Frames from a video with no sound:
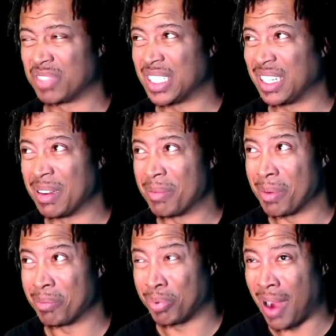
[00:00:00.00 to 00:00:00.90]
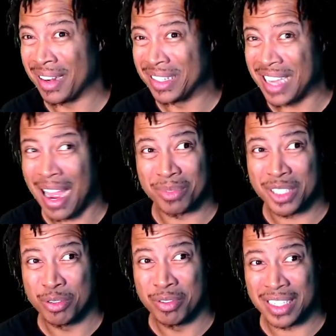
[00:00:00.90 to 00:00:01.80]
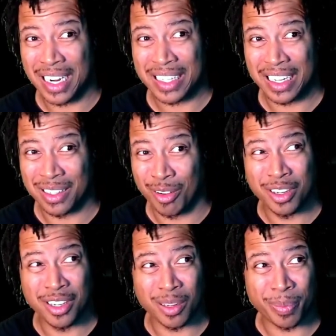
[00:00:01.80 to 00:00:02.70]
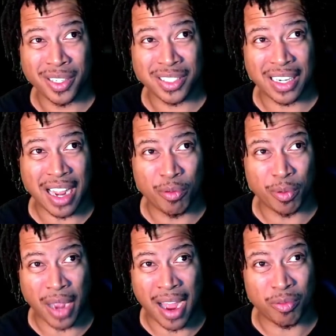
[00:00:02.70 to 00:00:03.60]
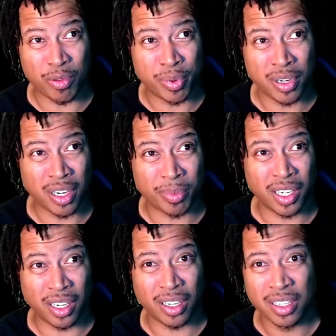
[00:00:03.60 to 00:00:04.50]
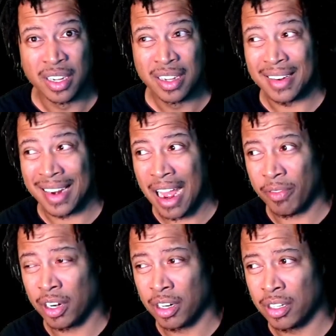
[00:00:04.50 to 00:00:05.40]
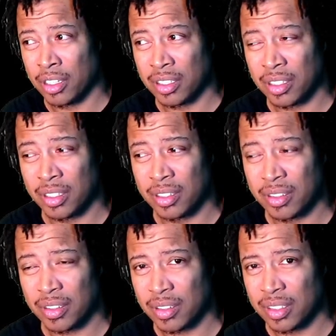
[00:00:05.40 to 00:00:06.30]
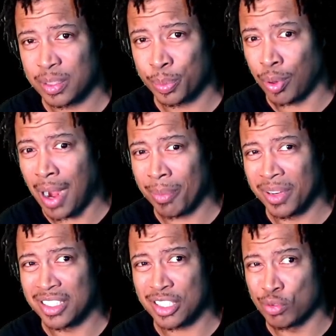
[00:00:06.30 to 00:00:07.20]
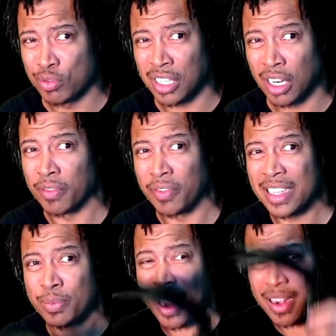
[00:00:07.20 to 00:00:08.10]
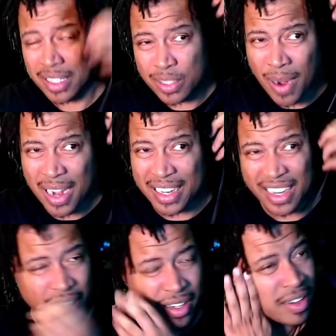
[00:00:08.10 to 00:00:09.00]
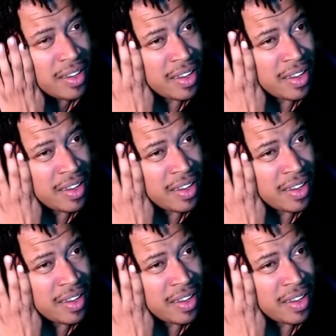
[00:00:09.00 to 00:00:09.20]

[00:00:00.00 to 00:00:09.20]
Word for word: shit, I'm probably top two because I think the only other person that I will I will put up there that I've heard is probably Sue Surf. That's probably that's probably it.